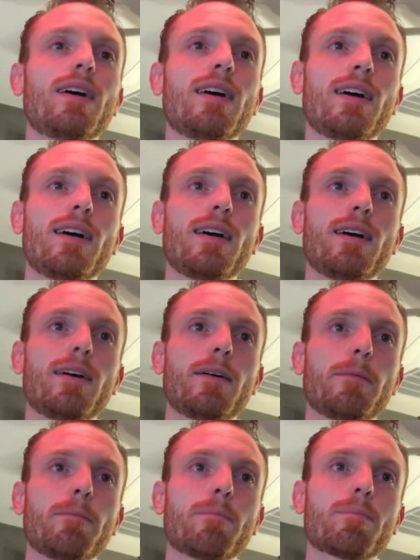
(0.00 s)

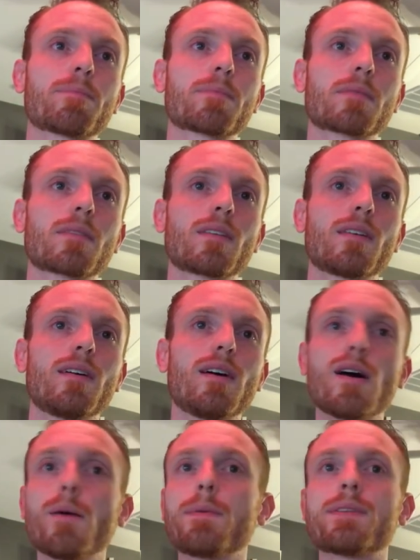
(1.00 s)
Up
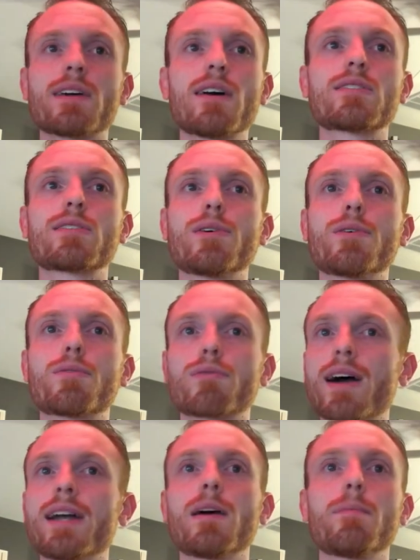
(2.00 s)
is also
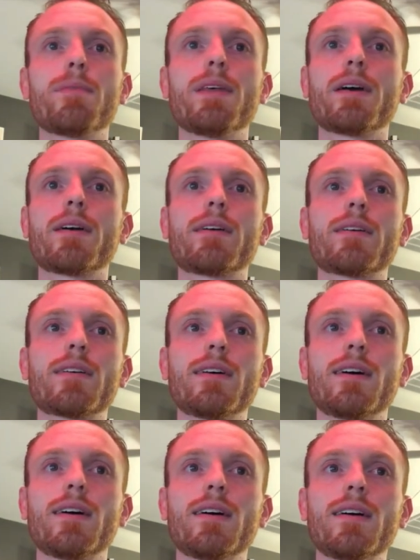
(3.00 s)
right up there
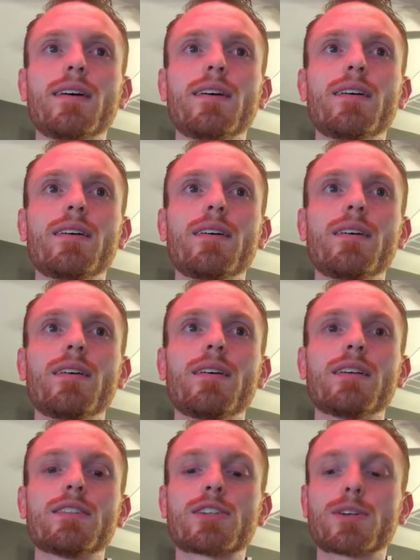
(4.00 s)

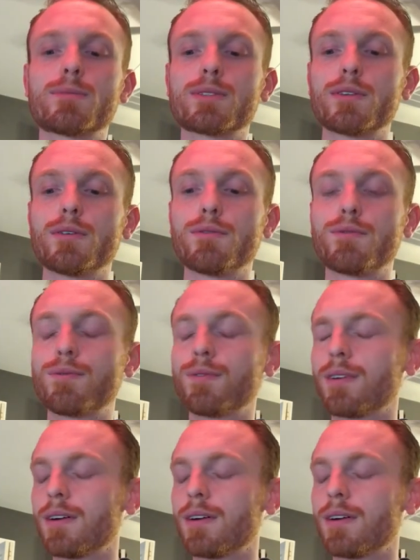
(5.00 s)
in terms of